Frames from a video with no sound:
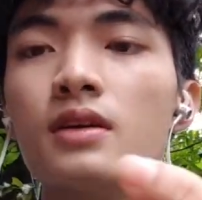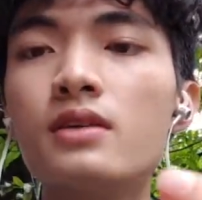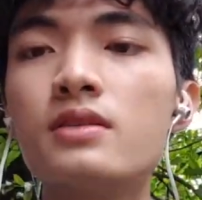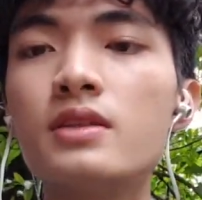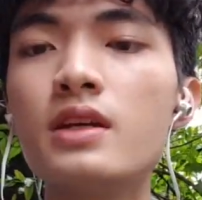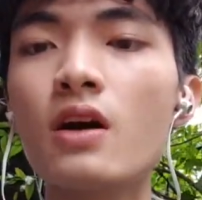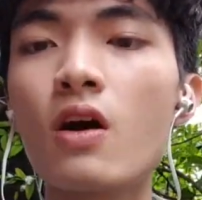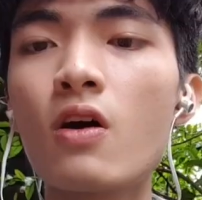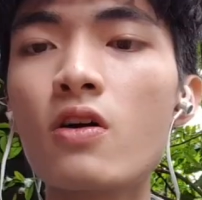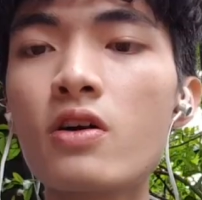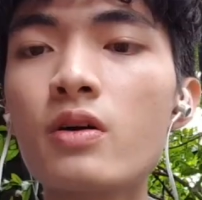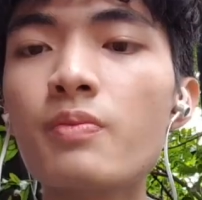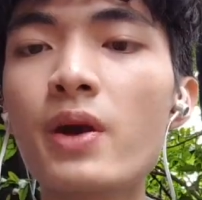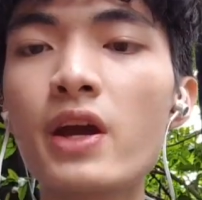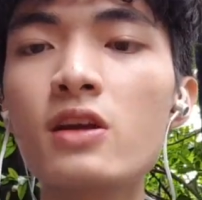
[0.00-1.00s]
The
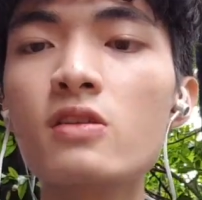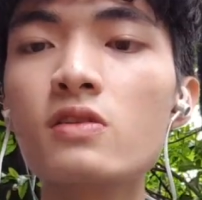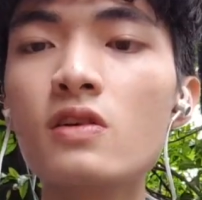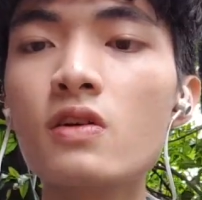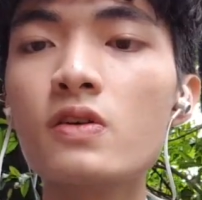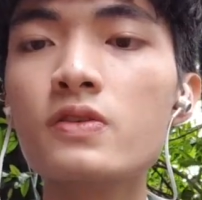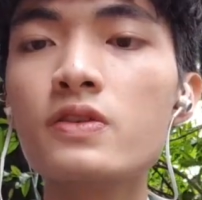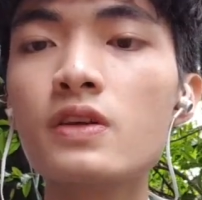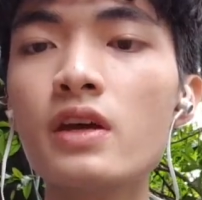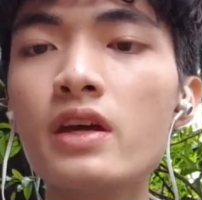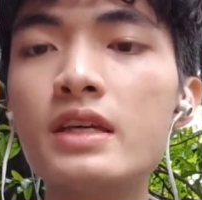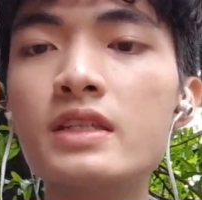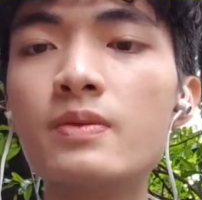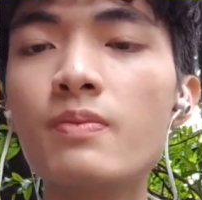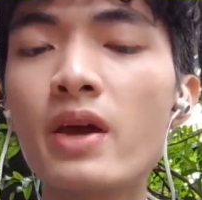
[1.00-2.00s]
other banknotes
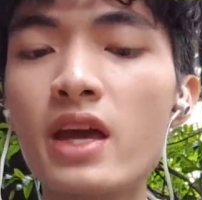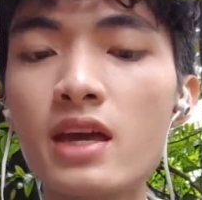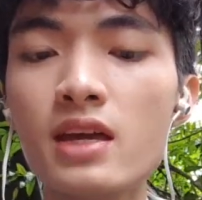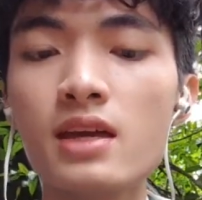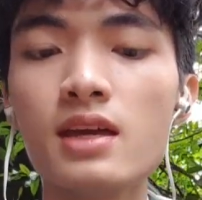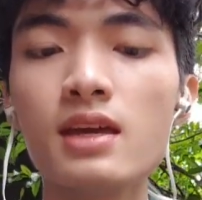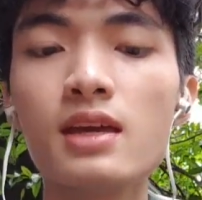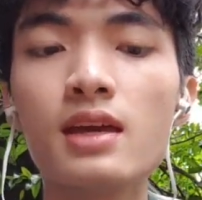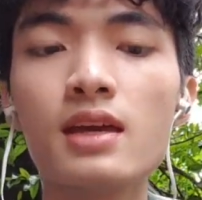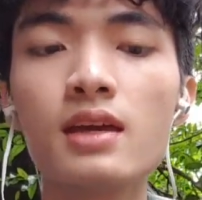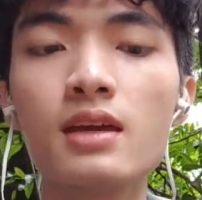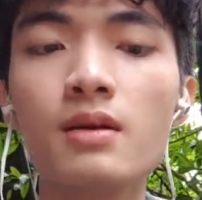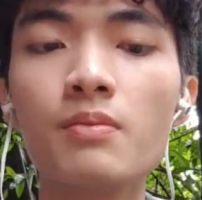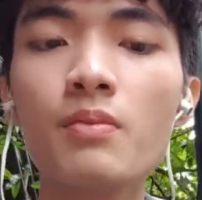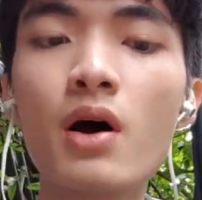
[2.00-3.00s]
is made
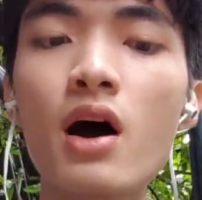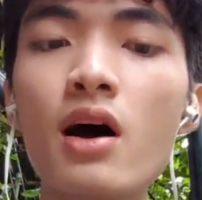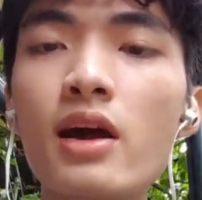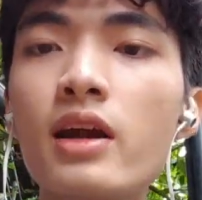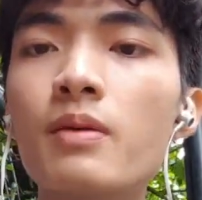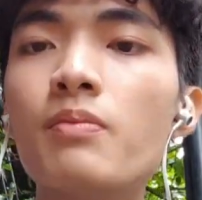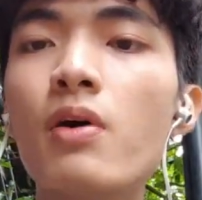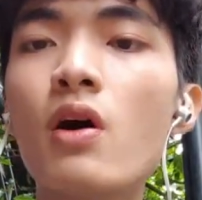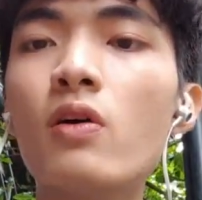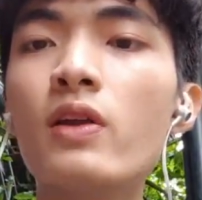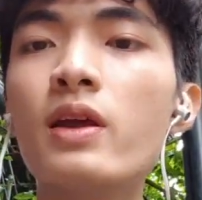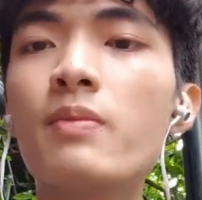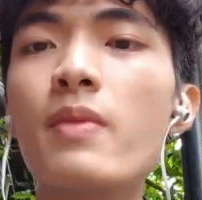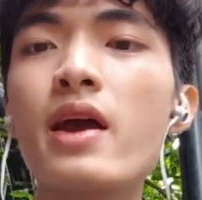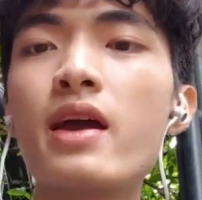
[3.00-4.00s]
by
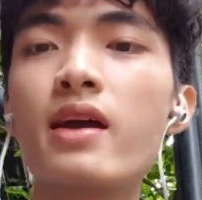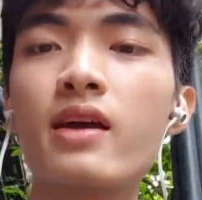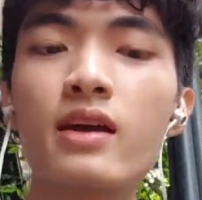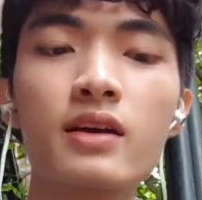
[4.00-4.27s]
polymer.